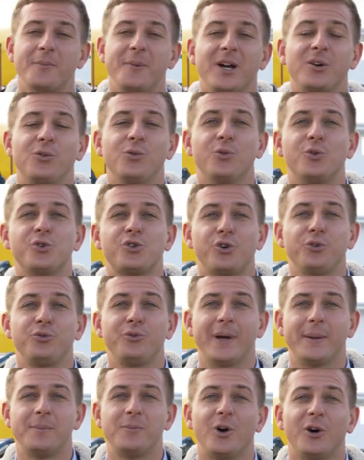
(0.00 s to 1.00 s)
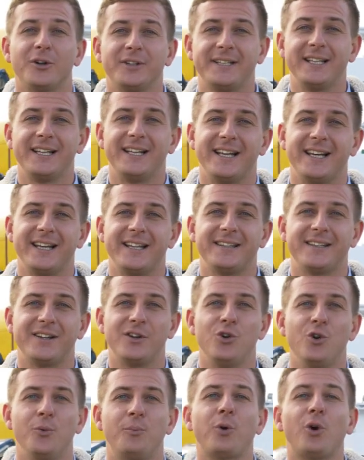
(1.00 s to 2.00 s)
Today we're boarding Ellen, the most
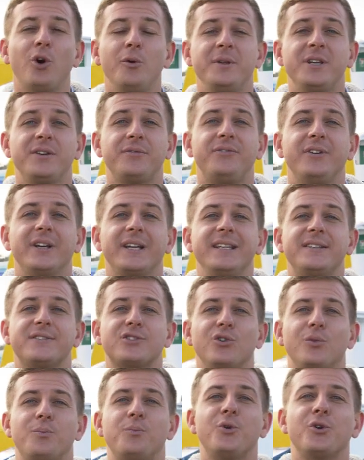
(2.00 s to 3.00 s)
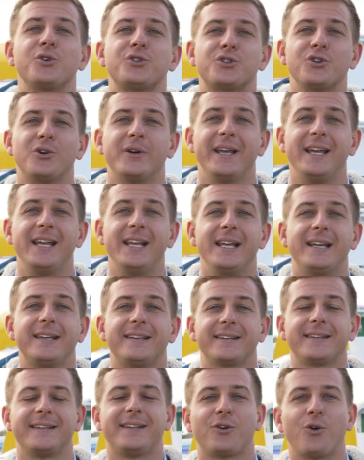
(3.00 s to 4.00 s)
powerful 100% electric ferry in
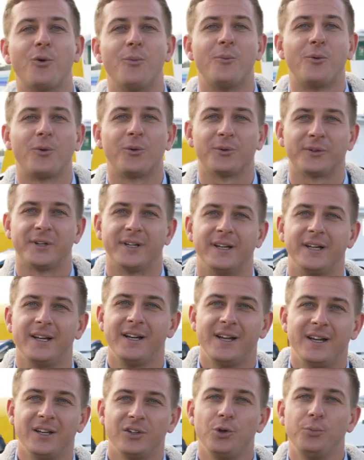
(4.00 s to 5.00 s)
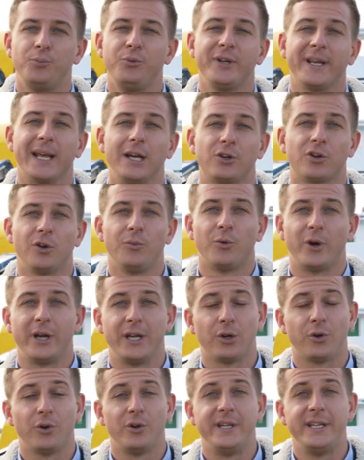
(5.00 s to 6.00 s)
the world. For a few months, it's been
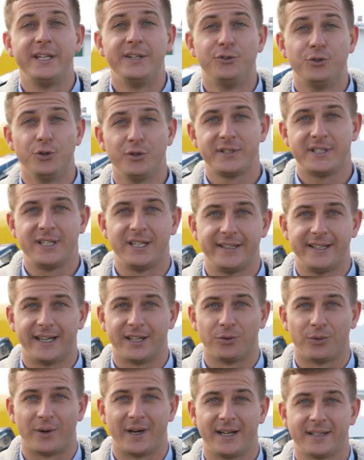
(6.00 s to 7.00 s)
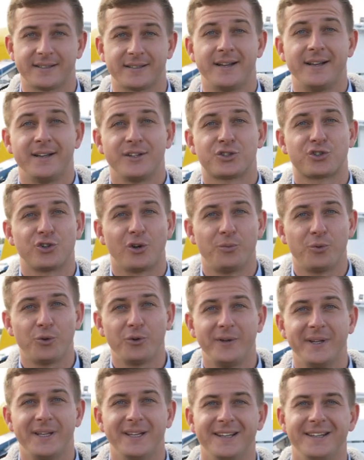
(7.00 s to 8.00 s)
connecting two Danish islands without
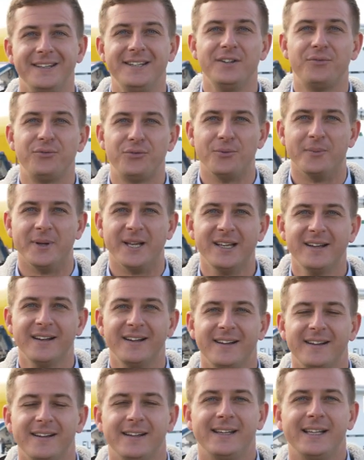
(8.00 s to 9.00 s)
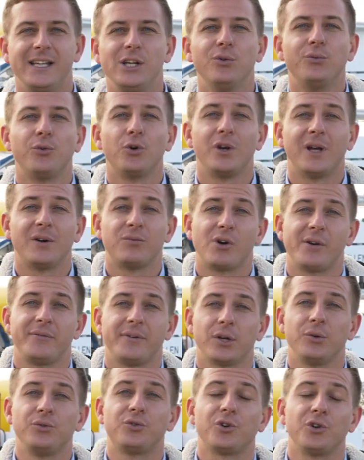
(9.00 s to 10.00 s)
noise or smoke, paving the way to a
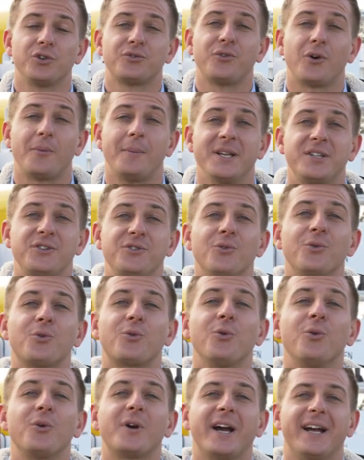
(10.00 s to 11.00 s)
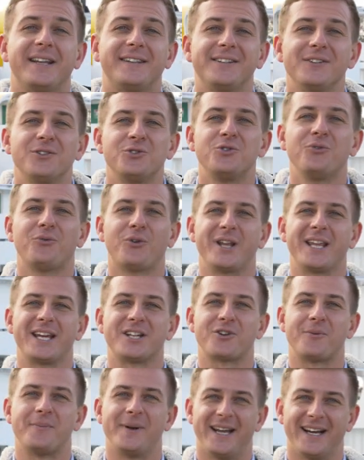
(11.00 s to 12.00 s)
concrete transformation of maritime
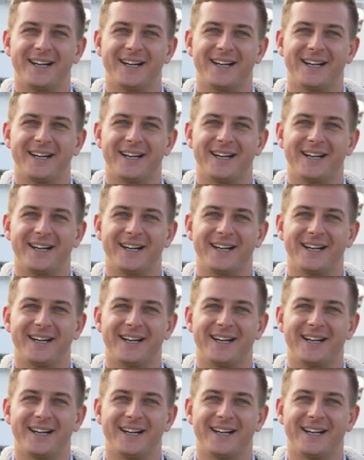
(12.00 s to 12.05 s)
traffic.